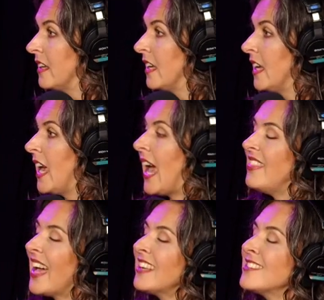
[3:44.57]
Mm.
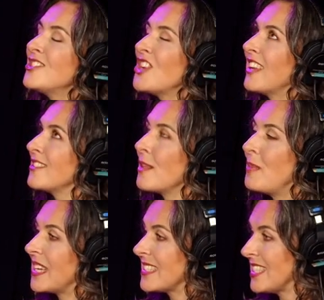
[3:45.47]
And that is just the
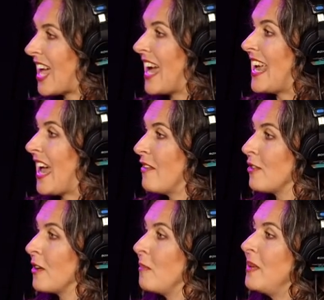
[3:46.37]
biggest lie
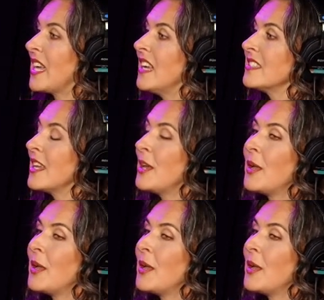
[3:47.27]
ever because